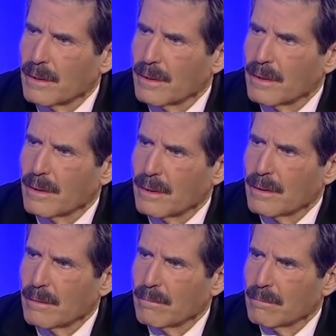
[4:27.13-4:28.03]
Well, I think
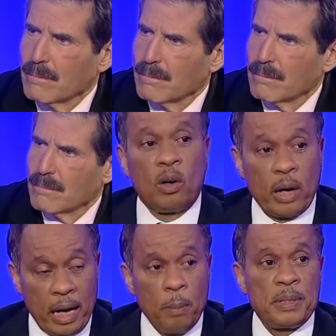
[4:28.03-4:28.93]
she ended
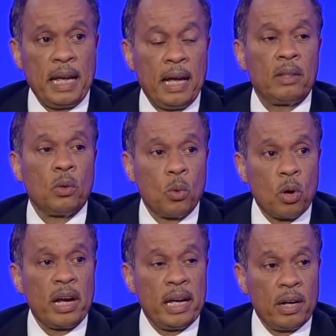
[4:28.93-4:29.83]
or helped to end the
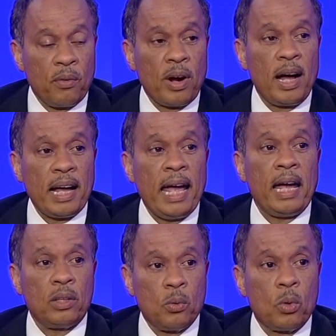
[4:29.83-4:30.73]
war in Iraq
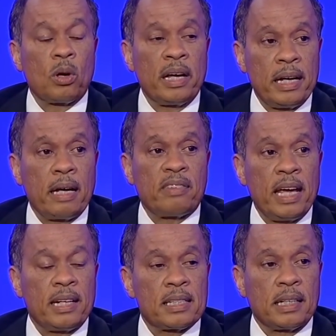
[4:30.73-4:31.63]
and the war in
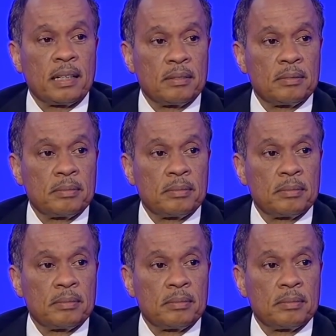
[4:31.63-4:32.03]
Afghanistan.